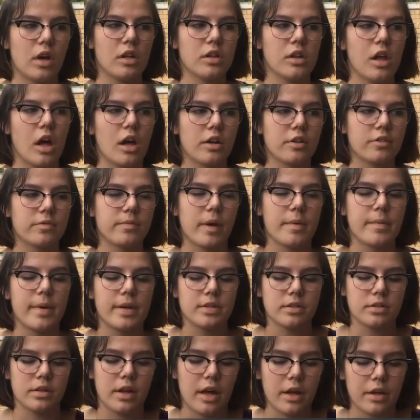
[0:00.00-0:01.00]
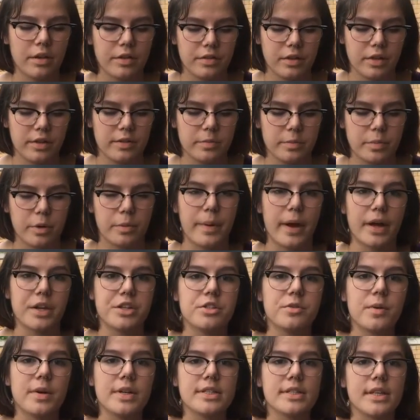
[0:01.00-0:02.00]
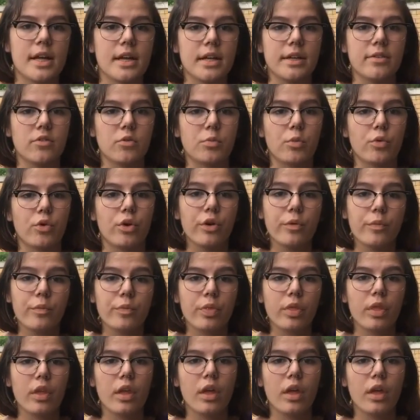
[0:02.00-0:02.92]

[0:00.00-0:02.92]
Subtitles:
a lot of my mental health perpetuates that even more.